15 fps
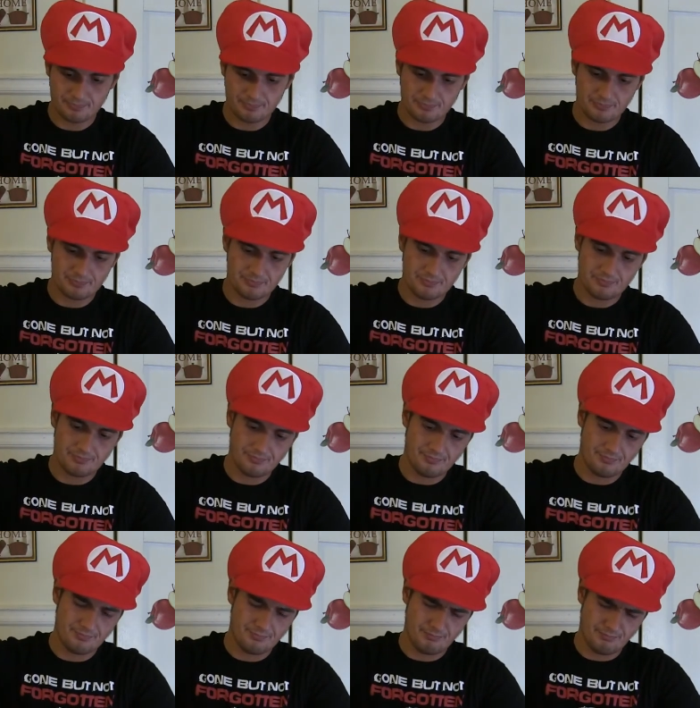
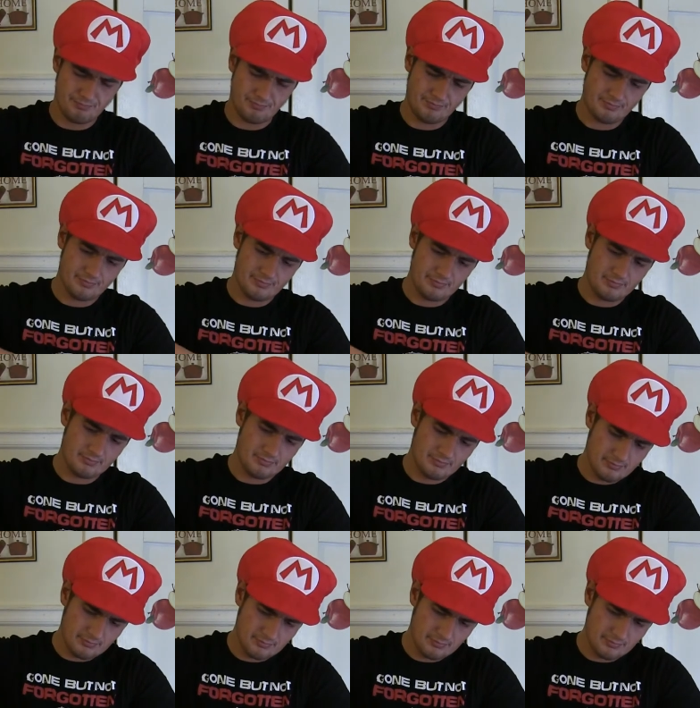
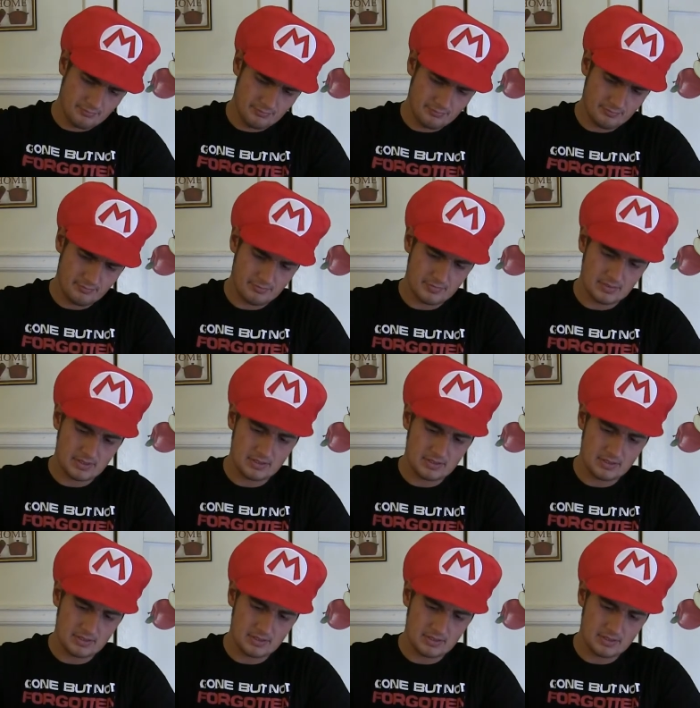(silence)